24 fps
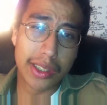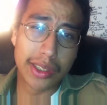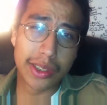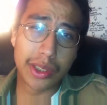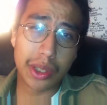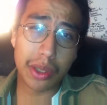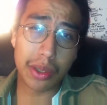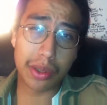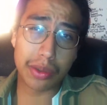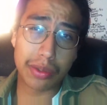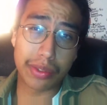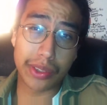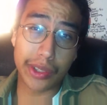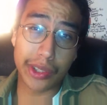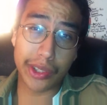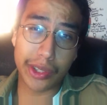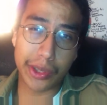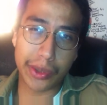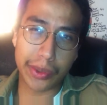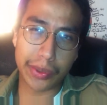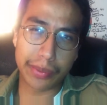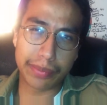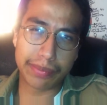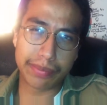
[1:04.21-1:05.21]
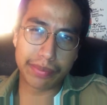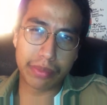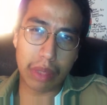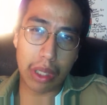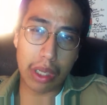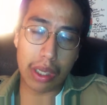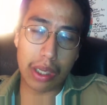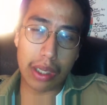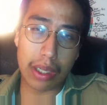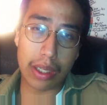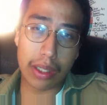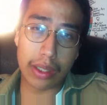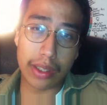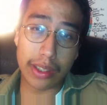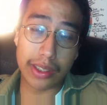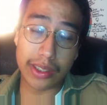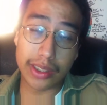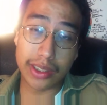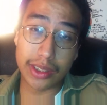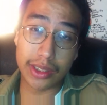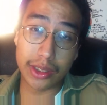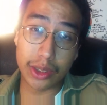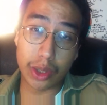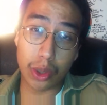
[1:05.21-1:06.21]
So Virgo,
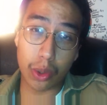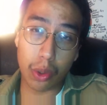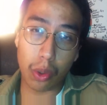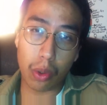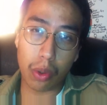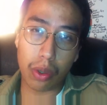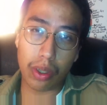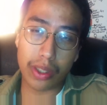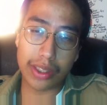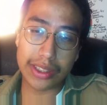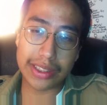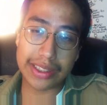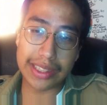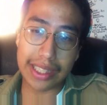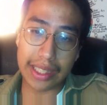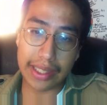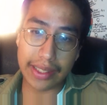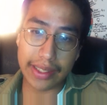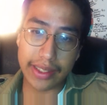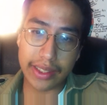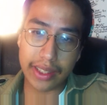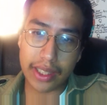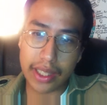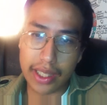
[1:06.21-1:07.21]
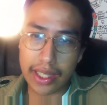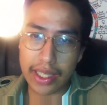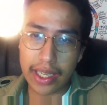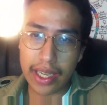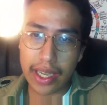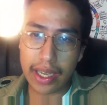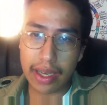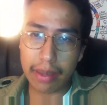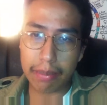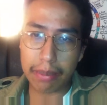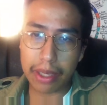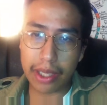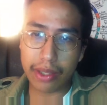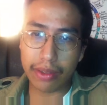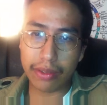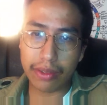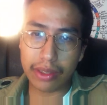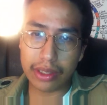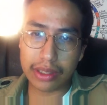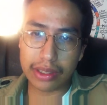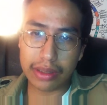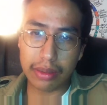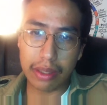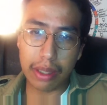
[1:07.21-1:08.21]
this is your sign.
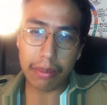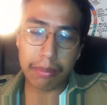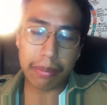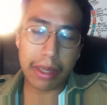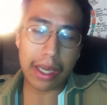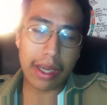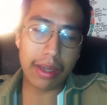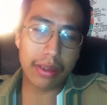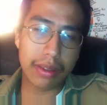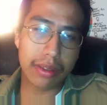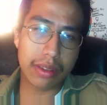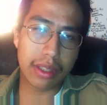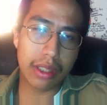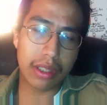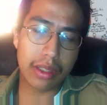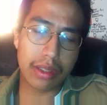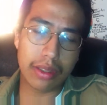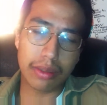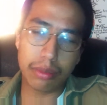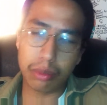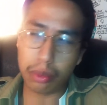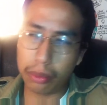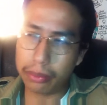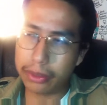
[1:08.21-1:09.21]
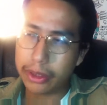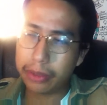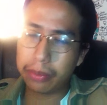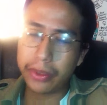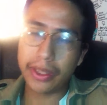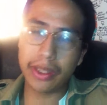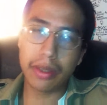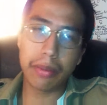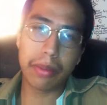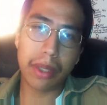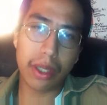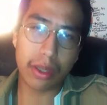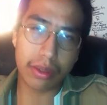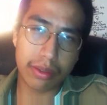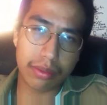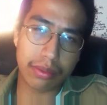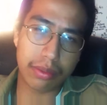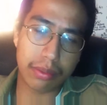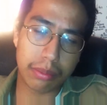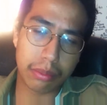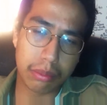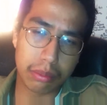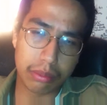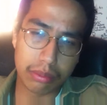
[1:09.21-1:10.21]
We'll be speaking about
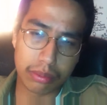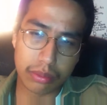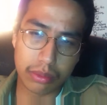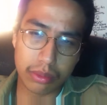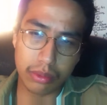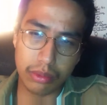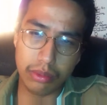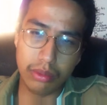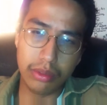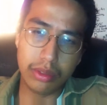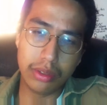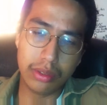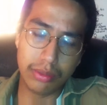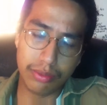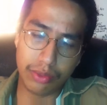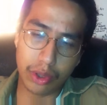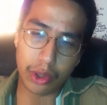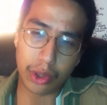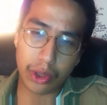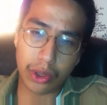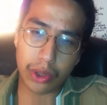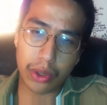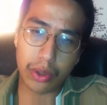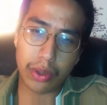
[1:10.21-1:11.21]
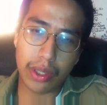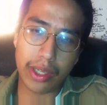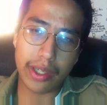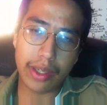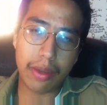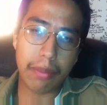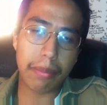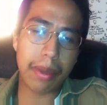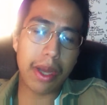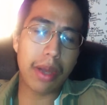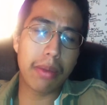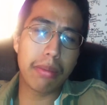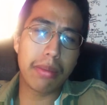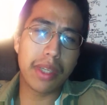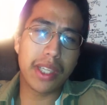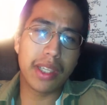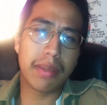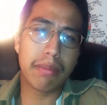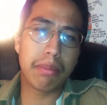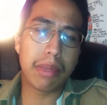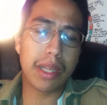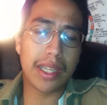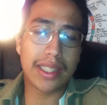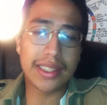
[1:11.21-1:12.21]
Virgo, and about me
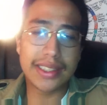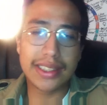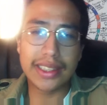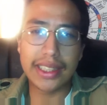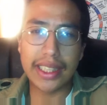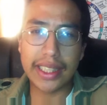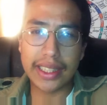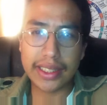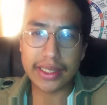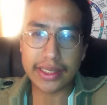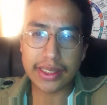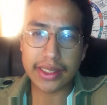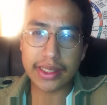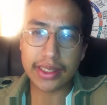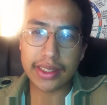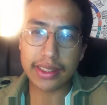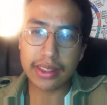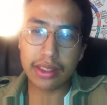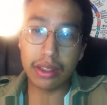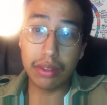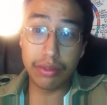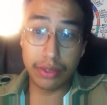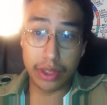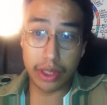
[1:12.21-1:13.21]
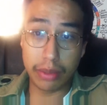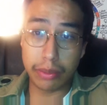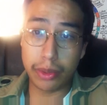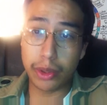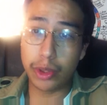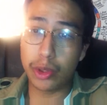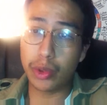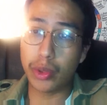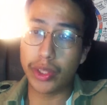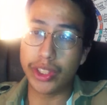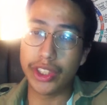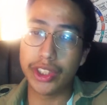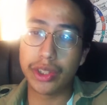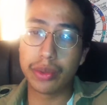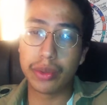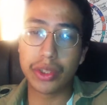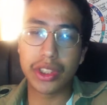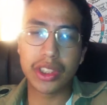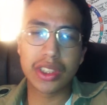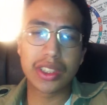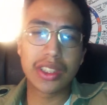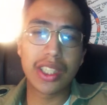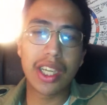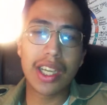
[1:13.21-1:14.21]
implies the excess of demonstration,
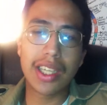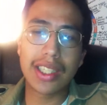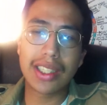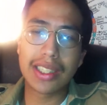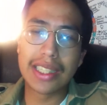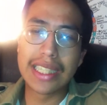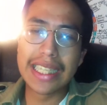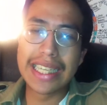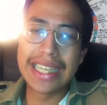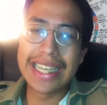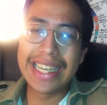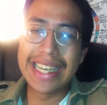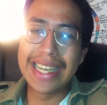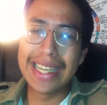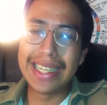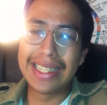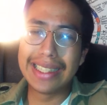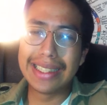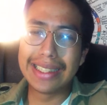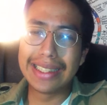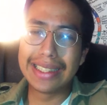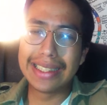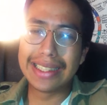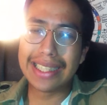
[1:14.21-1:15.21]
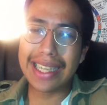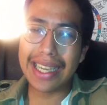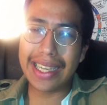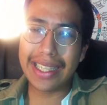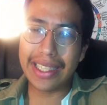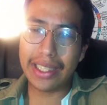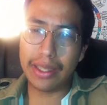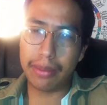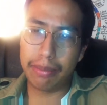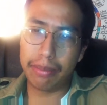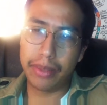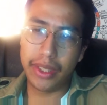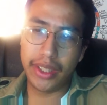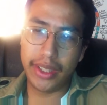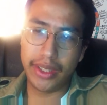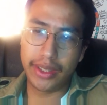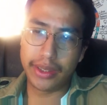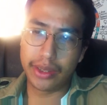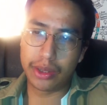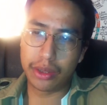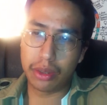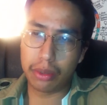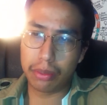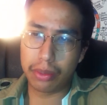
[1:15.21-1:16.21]
which is not like
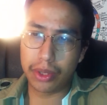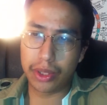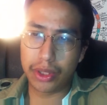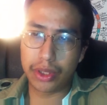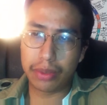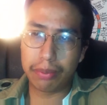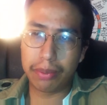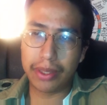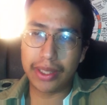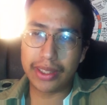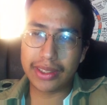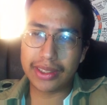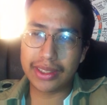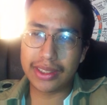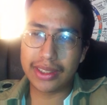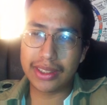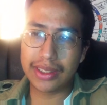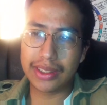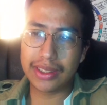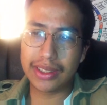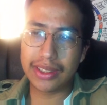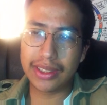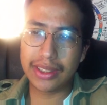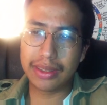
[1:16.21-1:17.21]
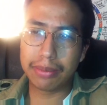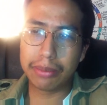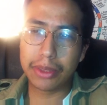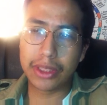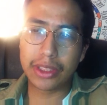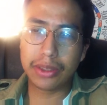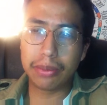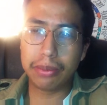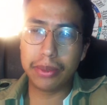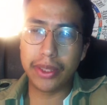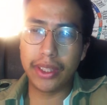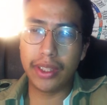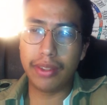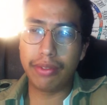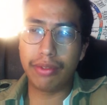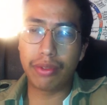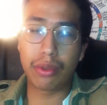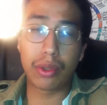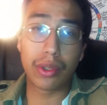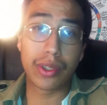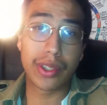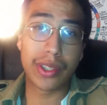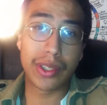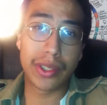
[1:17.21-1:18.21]
me so much, but since it must be
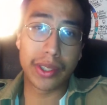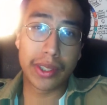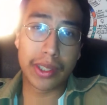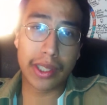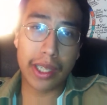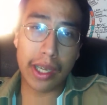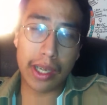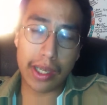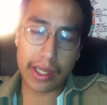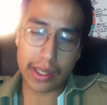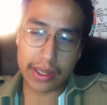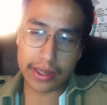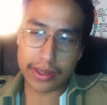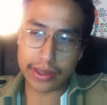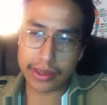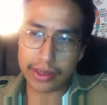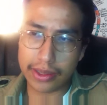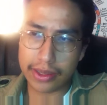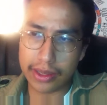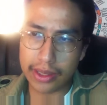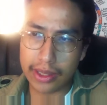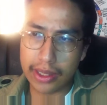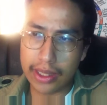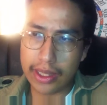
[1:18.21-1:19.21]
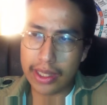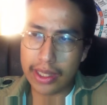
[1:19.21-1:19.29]
for a good cause.